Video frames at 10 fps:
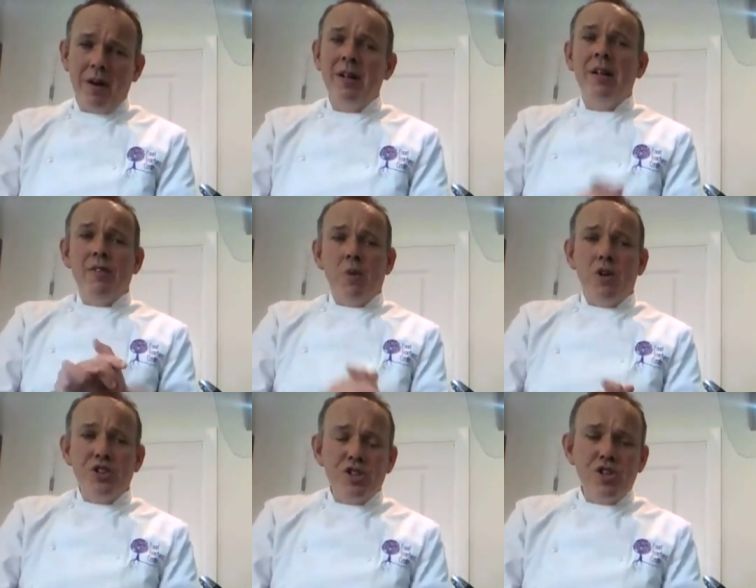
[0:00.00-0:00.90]
If you're
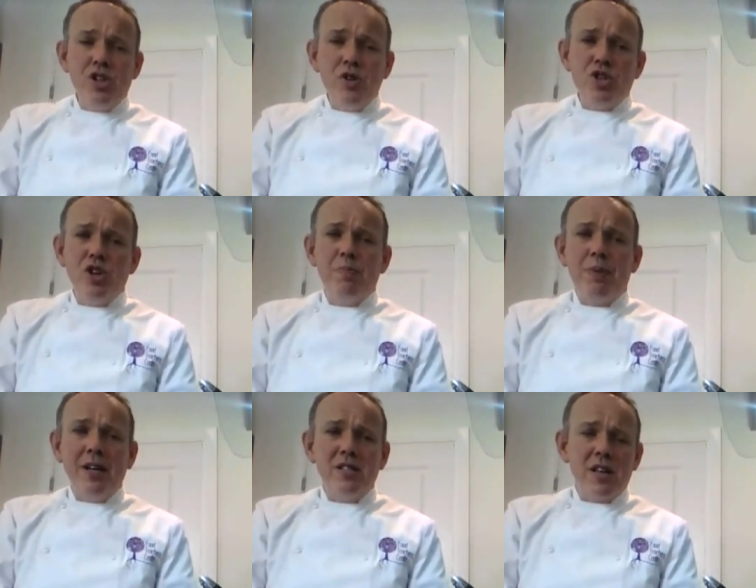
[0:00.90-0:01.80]
watching this on YouTube,
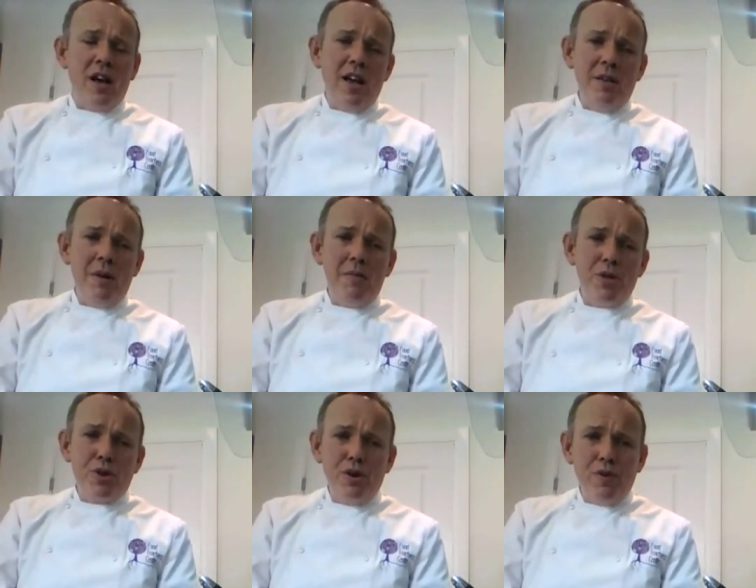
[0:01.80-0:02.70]
please email me
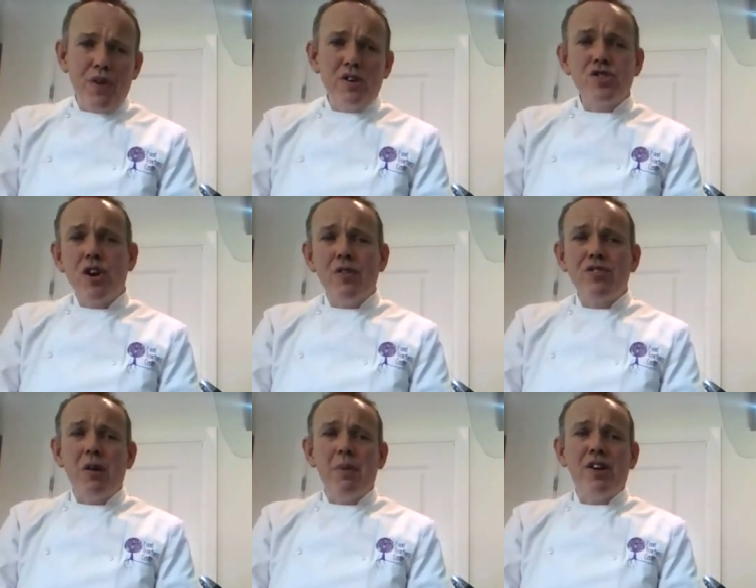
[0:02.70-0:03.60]
through your photographs.
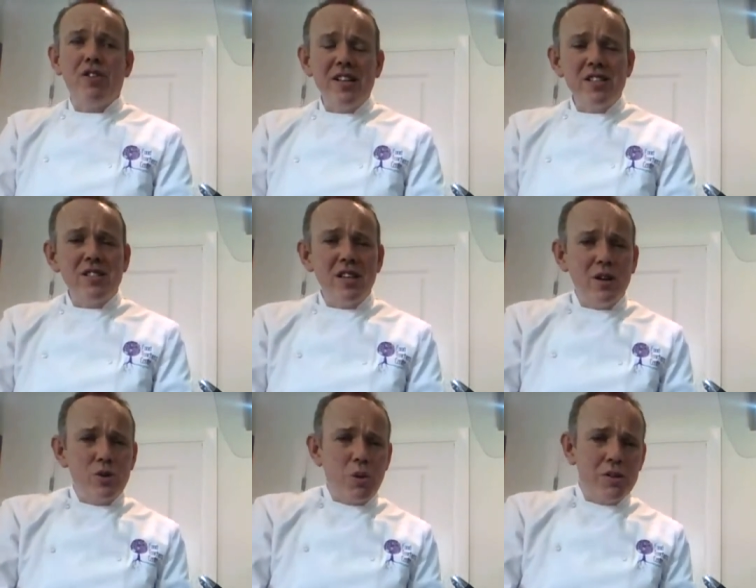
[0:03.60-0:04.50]
That would be great to see those